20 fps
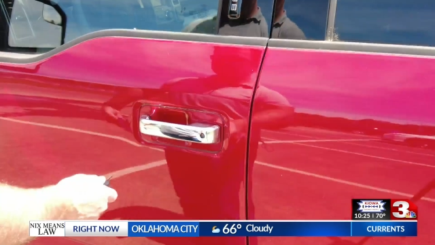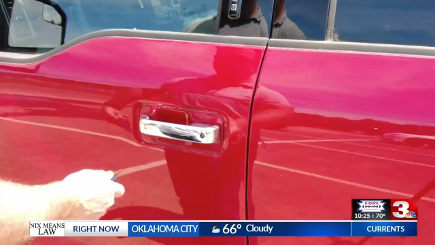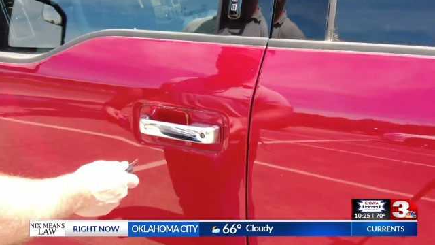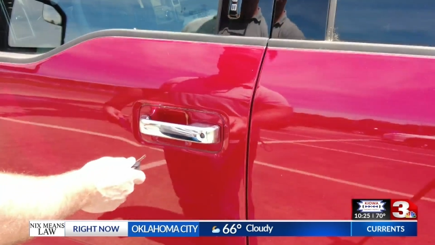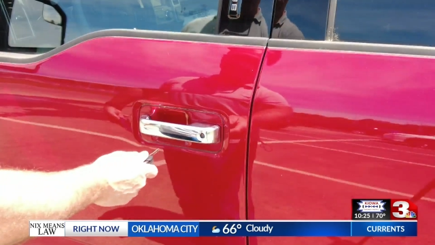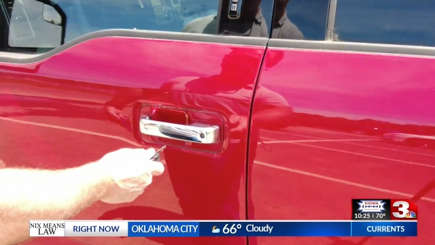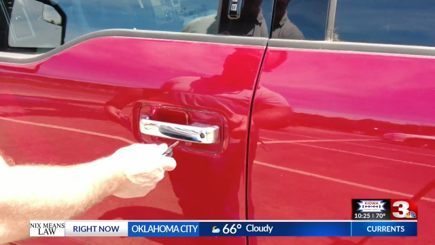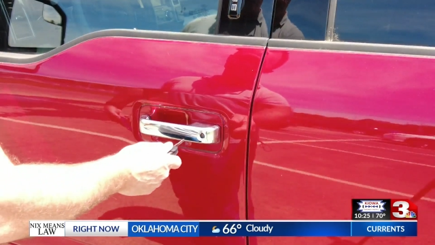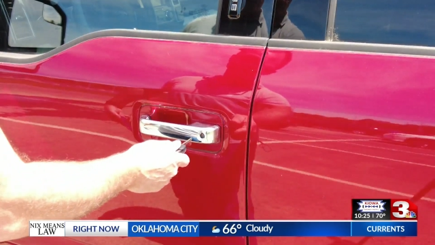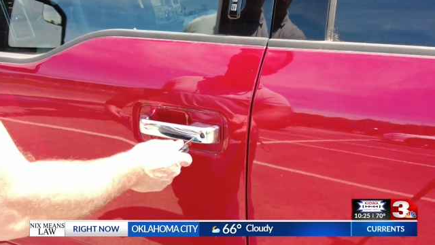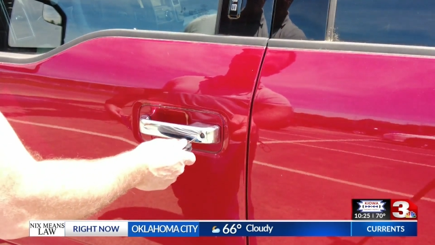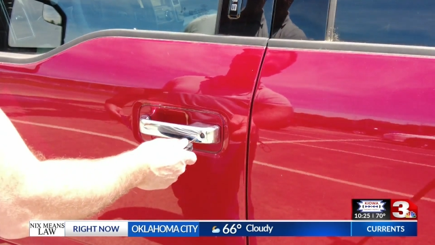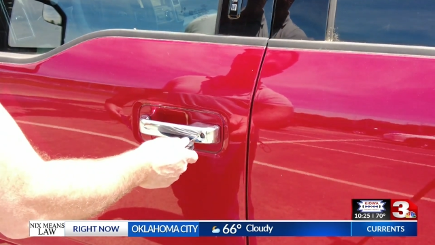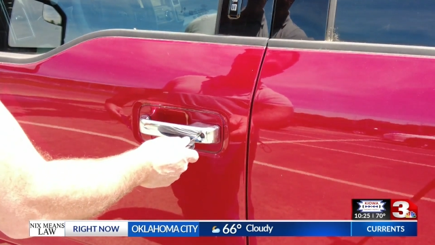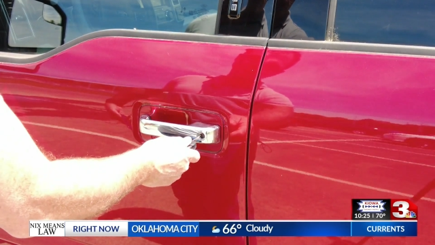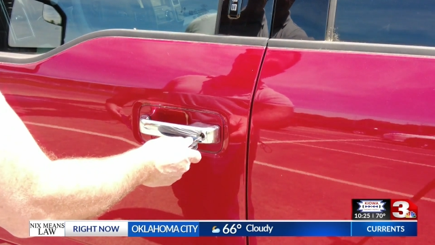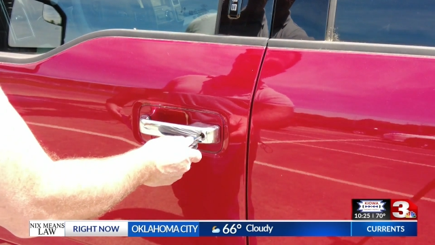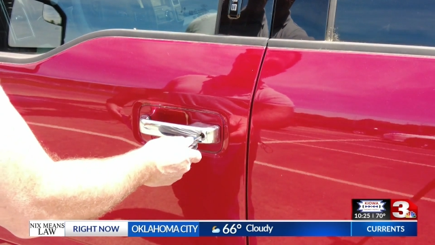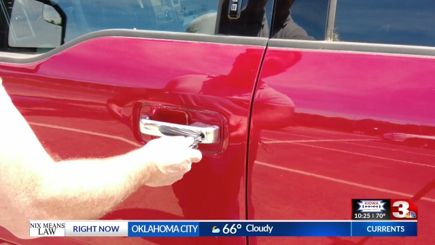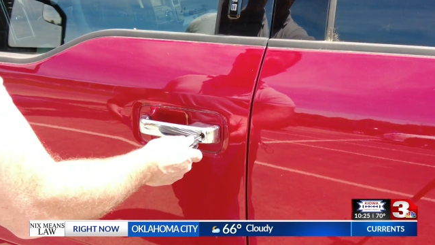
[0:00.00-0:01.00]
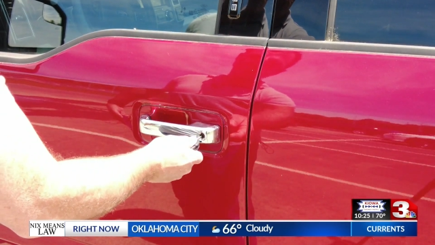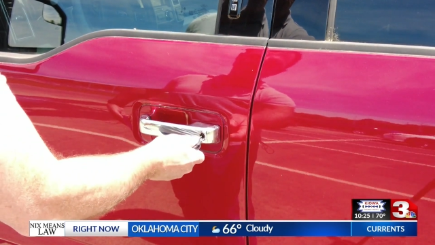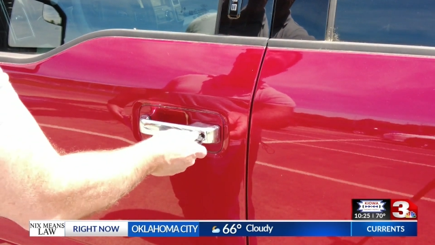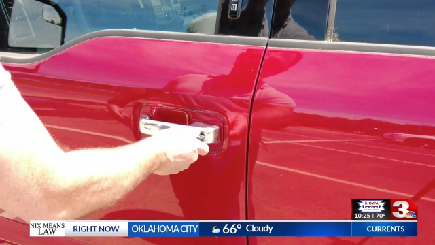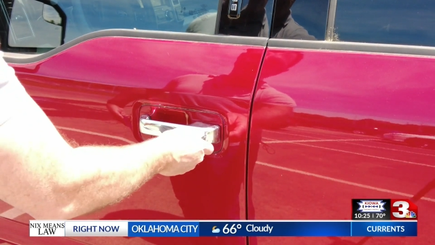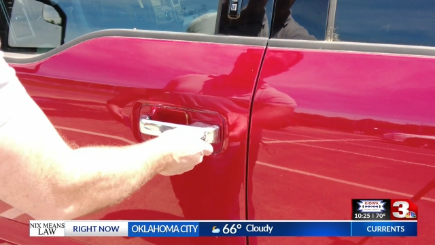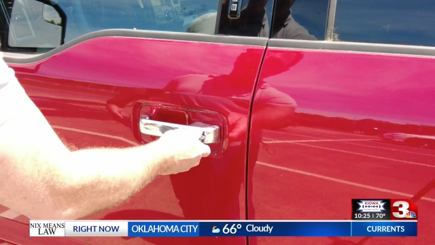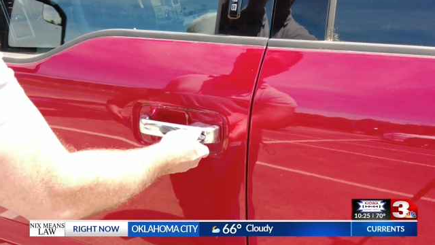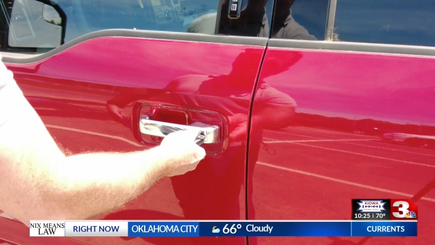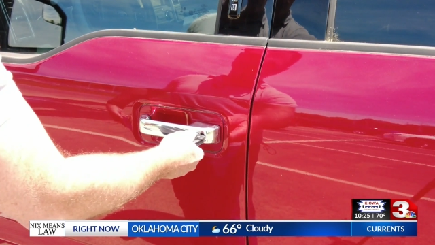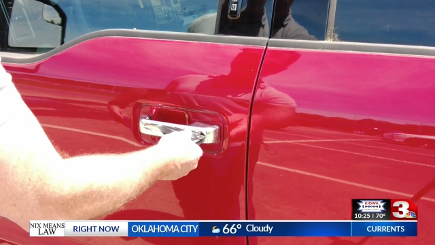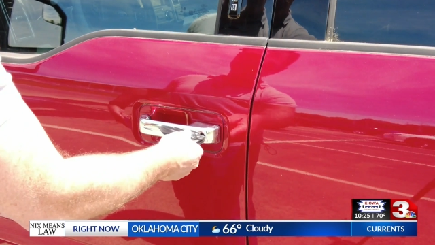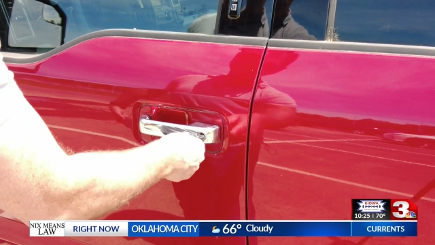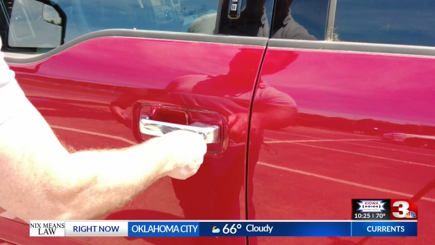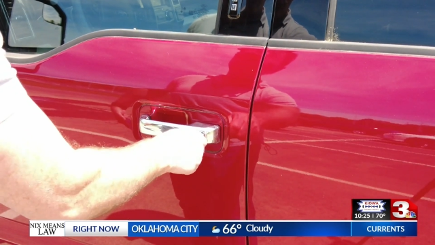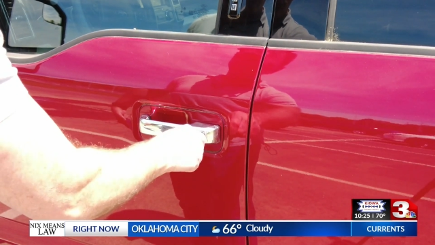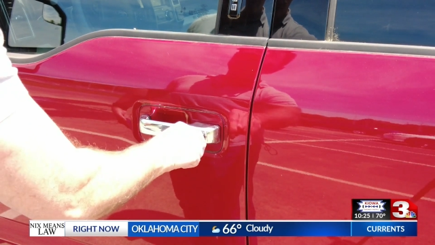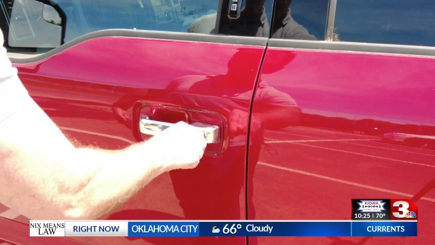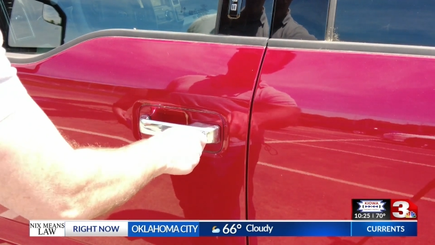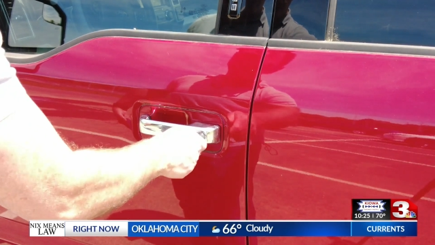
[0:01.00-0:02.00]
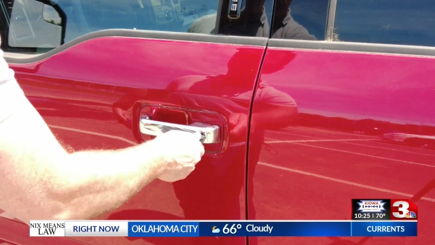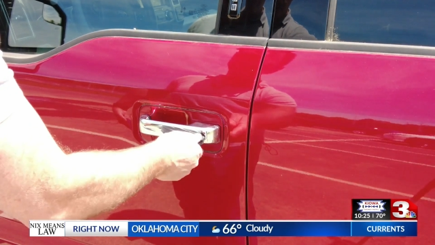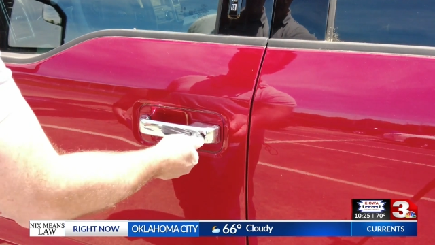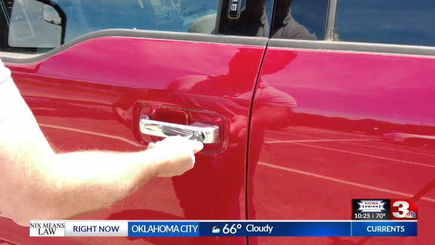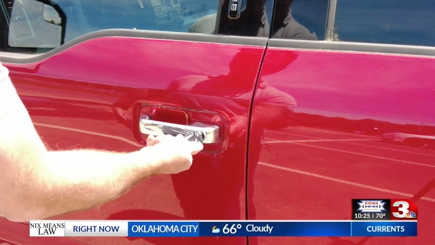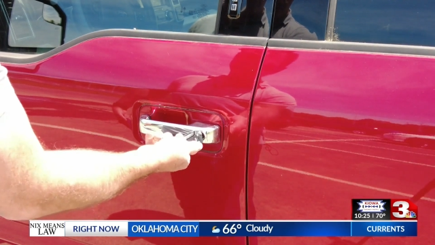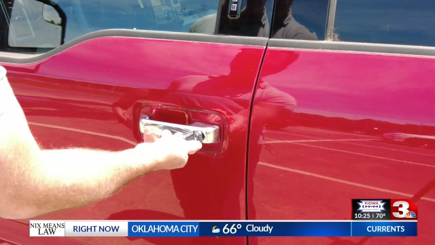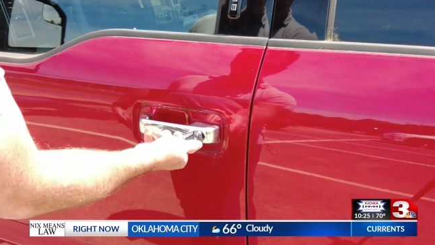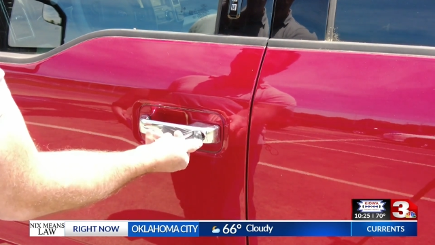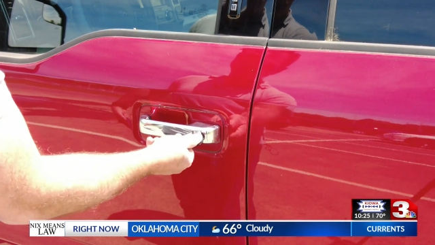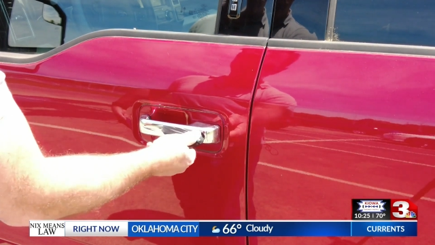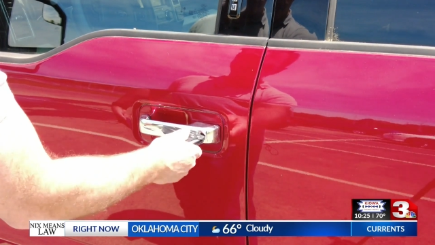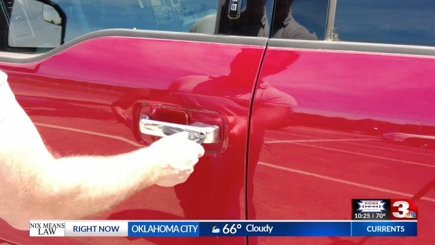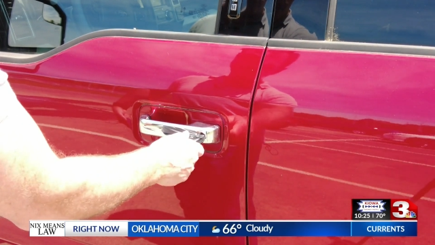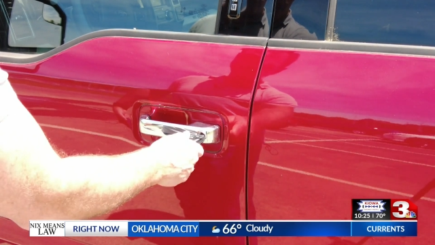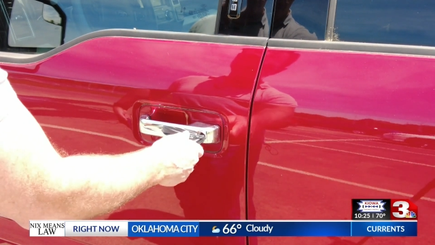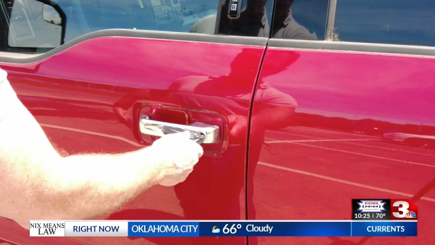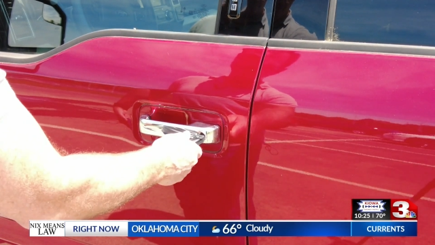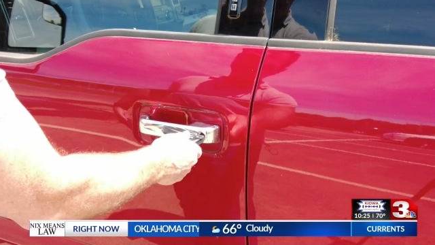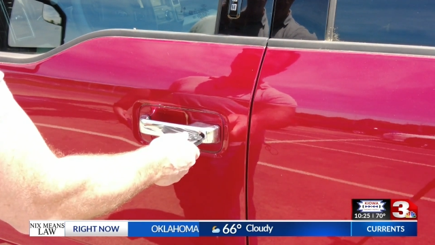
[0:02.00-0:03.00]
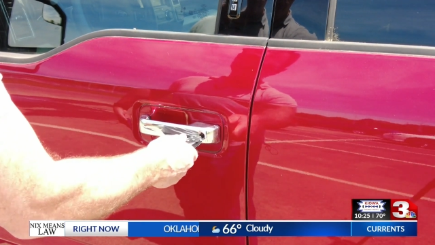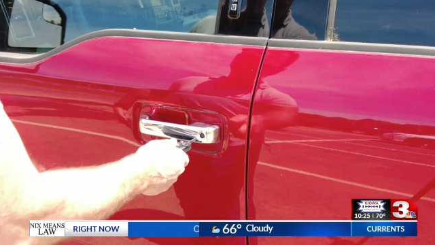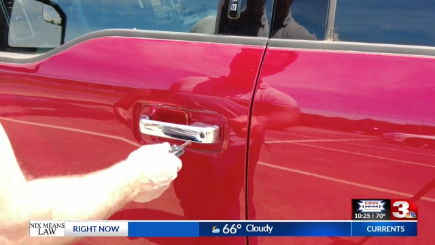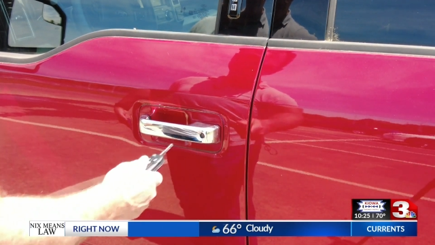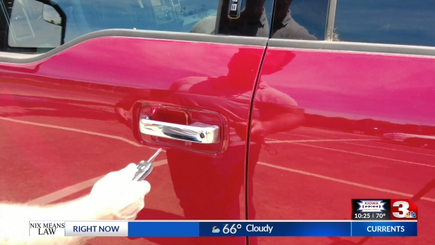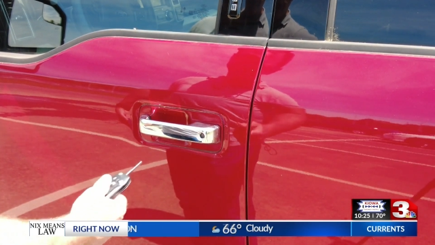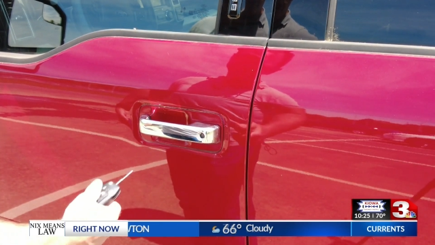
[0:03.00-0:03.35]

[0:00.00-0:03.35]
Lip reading: [unreadable: no face in view]